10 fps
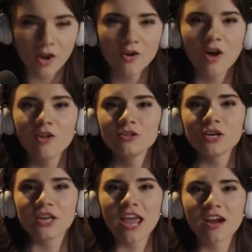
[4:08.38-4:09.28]
We don't all
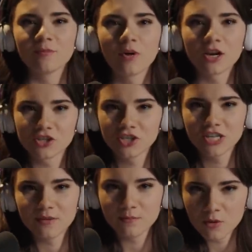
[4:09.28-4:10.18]
look
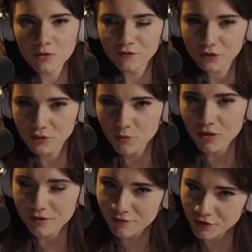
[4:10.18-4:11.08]
airbrushed and beautiful
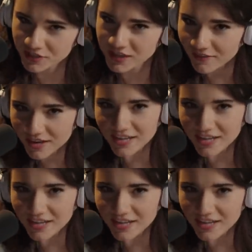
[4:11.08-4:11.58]
24/7,